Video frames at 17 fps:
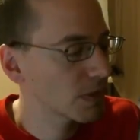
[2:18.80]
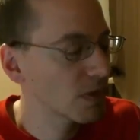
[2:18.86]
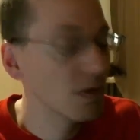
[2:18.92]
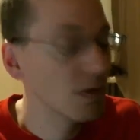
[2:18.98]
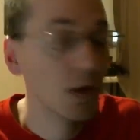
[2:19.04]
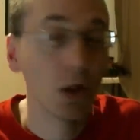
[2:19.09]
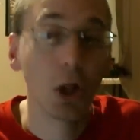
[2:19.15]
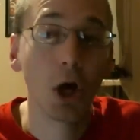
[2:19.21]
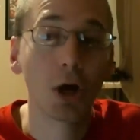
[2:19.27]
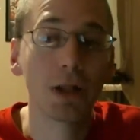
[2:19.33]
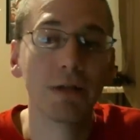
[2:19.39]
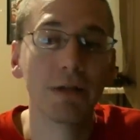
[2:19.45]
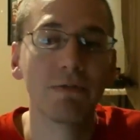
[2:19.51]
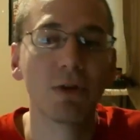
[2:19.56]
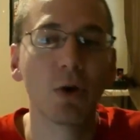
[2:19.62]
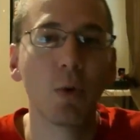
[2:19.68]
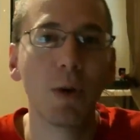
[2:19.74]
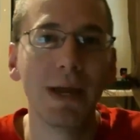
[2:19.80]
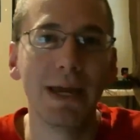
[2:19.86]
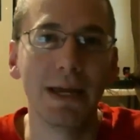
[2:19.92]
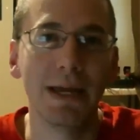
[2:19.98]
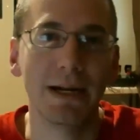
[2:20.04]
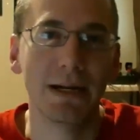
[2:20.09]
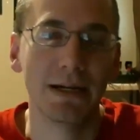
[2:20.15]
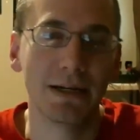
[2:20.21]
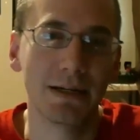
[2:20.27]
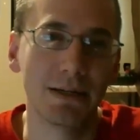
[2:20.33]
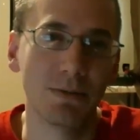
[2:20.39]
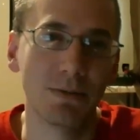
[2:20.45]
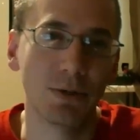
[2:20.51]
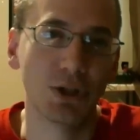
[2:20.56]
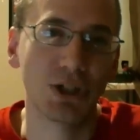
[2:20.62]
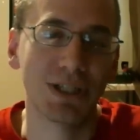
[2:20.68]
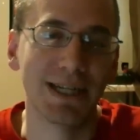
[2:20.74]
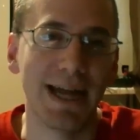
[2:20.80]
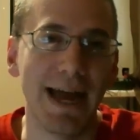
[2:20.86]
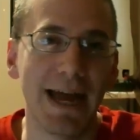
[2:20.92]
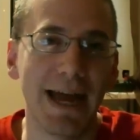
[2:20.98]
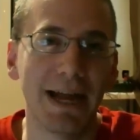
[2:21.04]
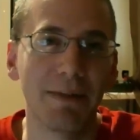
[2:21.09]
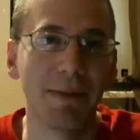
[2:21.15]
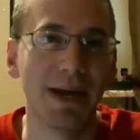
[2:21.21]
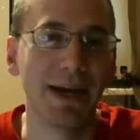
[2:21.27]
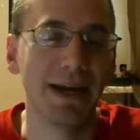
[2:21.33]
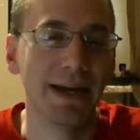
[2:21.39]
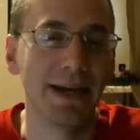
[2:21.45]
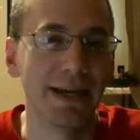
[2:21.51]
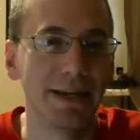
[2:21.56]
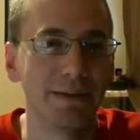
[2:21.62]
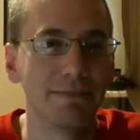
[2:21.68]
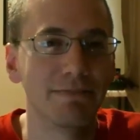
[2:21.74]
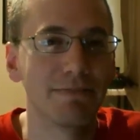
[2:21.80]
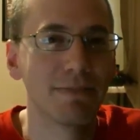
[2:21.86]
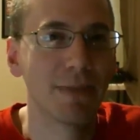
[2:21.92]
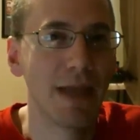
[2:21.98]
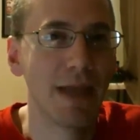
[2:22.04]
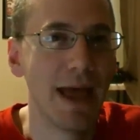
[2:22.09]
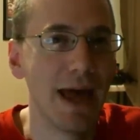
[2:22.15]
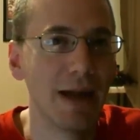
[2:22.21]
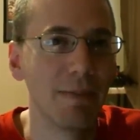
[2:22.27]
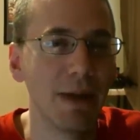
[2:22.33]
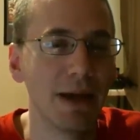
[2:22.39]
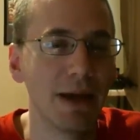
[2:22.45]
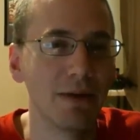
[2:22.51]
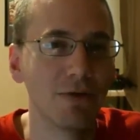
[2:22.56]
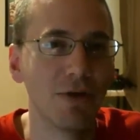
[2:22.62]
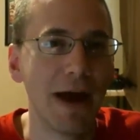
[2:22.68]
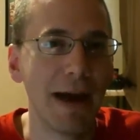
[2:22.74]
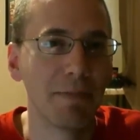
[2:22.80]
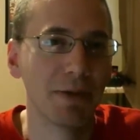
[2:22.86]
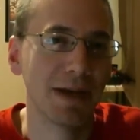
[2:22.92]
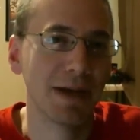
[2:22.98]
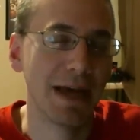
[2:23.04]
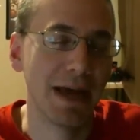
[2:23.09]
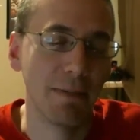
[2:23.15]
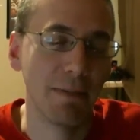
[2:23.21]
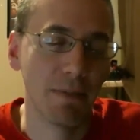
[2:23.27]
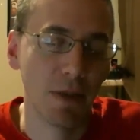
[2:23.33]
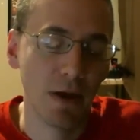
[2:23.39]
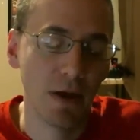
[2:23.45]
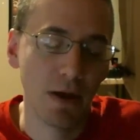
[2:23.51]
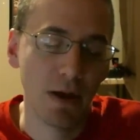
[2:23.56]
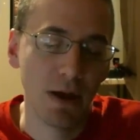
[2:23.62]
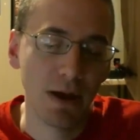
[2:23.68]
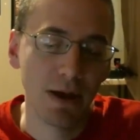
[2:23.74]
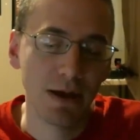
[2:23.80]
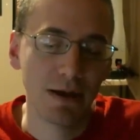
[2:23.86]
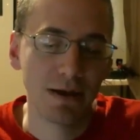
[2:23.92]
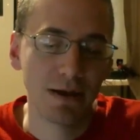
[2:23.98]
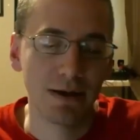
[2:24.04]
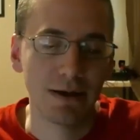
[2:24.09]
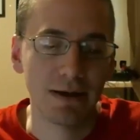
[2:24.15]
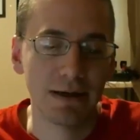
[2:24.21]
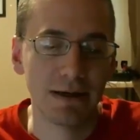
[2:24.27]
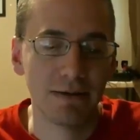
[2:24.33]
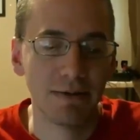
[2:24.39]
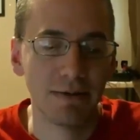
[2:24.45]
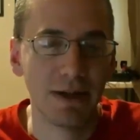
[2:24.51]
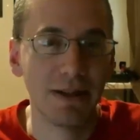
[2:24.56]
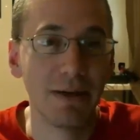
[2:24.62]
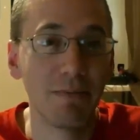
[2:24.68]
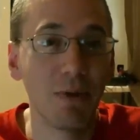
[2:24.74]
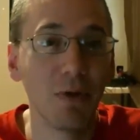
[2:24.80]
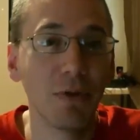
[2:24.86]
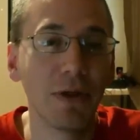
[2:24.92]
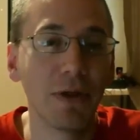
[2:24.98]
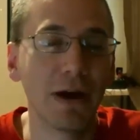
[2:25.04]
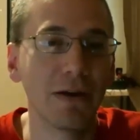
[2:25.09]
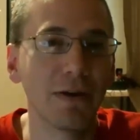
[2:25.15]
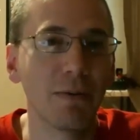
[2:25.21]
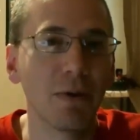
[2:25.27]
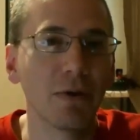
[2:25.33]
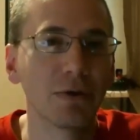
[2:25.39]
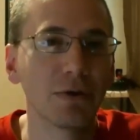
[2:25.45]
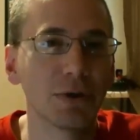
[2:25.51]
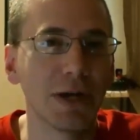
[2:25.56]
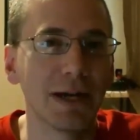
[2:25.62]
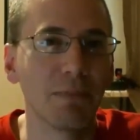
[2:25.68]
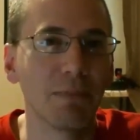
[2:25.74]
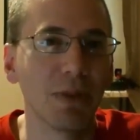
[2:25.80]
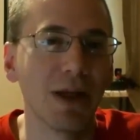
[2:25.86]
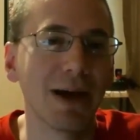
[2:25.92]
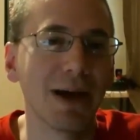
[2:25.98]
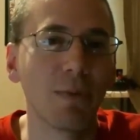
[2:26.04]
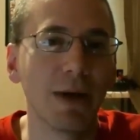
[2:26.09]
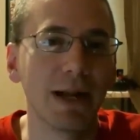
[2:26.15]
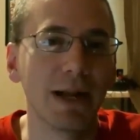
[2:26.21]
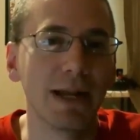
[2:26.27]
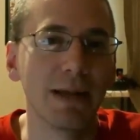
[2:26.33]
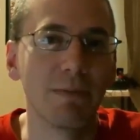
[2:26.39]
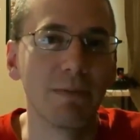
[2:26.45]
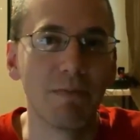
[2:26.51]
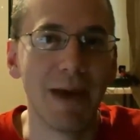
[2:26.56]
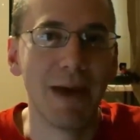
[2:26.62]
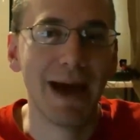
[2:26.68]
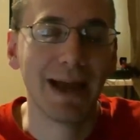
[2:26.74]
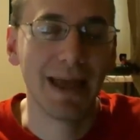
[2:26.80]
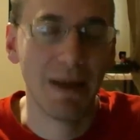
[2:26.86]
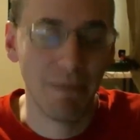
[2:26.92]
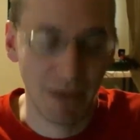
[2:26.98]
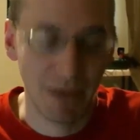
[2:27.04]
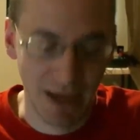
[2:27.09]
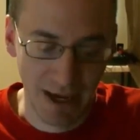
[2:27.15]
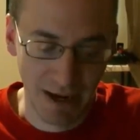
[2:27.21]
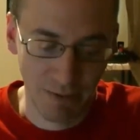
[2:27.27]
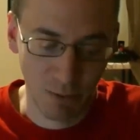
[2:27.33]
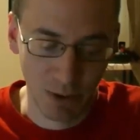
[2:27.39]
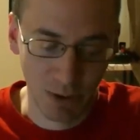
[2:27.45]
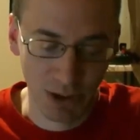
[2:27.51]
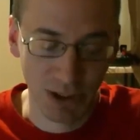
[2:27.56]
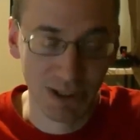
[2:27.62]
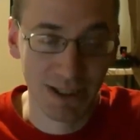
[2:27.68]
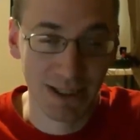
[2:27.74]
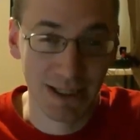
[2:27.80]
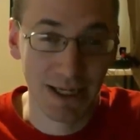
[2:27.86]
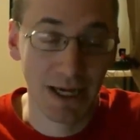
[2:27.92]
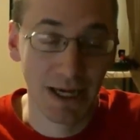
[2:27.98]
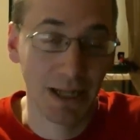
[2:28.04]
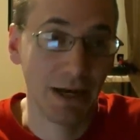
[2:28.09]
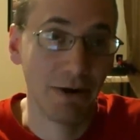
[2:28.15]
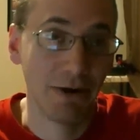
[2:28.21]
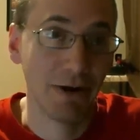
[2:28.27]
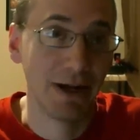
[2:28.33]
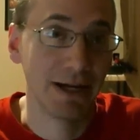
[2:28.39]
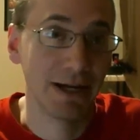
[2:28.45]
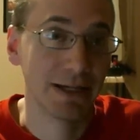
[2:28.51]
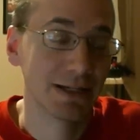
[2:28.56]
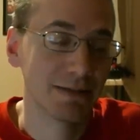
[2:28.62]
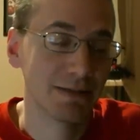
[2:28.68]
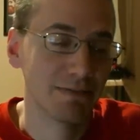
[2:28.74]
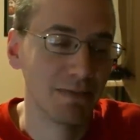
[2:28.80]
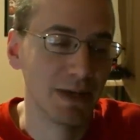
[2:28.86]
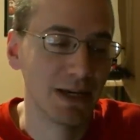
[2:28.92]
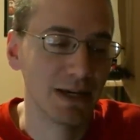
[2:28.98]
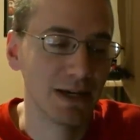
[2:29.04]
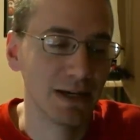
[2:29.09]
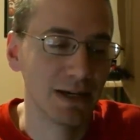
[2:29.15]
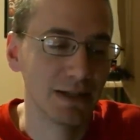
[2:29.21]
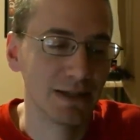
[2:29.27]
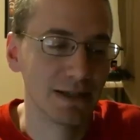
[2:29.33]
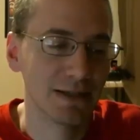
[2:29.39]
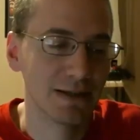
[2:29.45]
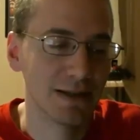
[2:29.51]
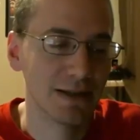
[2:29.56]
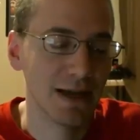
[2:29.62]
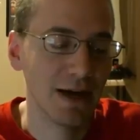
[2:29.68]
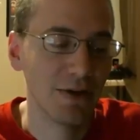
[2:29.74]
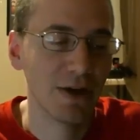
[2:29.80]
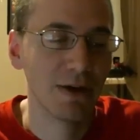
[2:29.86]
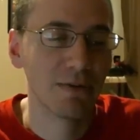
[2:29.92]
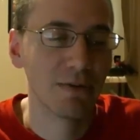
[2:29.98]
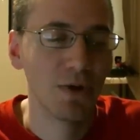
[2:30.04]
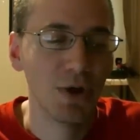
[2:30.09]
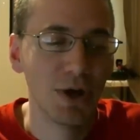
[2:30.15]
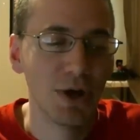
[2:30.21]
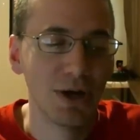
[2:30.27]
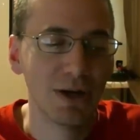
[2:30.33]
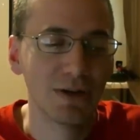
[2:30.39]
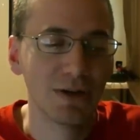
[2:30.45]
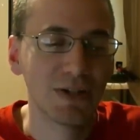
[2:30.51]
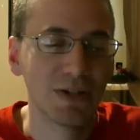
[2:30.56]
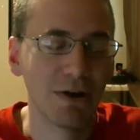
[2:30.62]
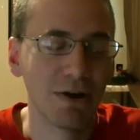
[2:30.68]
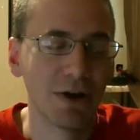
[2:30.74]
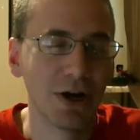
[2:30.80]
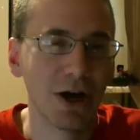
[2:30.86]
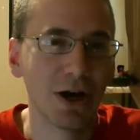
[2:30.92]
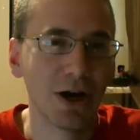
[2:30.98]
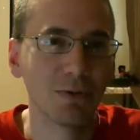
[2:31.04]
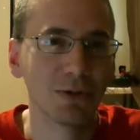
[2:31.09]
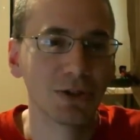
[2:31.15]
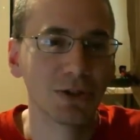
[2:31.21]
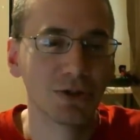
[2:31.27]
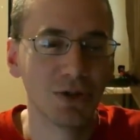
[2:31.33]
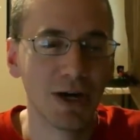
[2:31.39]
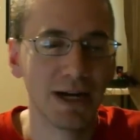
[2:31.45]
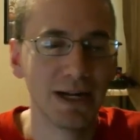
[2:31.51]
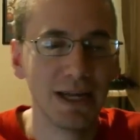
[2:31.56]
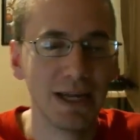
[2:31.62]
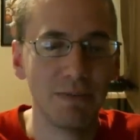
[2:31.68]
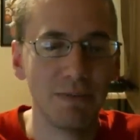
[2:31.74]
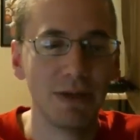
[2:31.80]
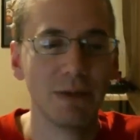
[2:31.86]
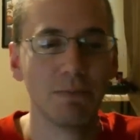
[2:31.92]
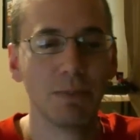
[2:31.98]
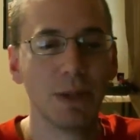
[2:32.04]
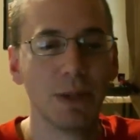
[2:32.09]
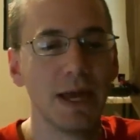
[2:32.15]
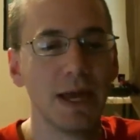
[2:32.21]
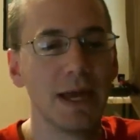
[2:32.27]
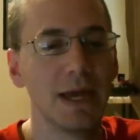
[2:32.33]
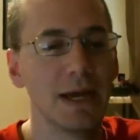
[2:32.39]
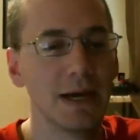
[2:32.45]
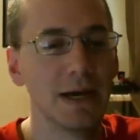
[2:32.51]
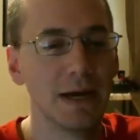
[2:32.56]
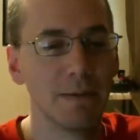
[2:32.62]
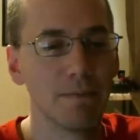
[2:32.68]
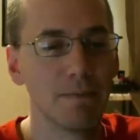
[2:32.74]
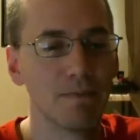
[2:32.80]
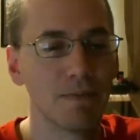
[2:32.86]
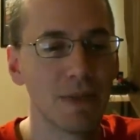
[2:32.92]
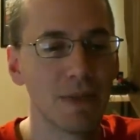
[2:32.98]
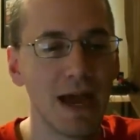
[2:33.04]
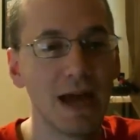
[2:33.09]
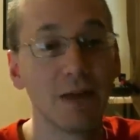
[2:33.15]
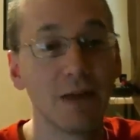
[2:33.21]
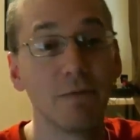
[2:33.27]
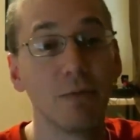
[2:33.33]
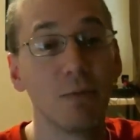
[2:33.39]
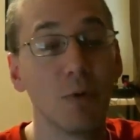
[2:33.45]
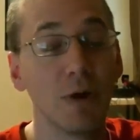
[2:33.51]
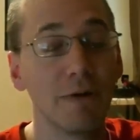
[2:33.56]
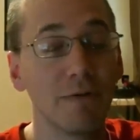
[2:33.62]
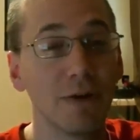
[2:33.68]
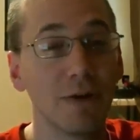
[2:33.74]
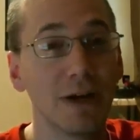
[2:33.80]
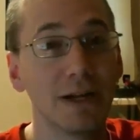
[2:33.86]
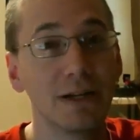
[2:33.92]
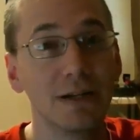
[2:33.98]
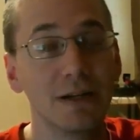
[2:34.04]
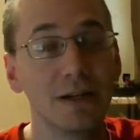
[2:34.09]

Long Live the Queen, which is an anime crap game. And they're both trying to plot a way to get back at me, which is hilarious because I think Serenar was trying to get me to play Hatoful Boyfriend.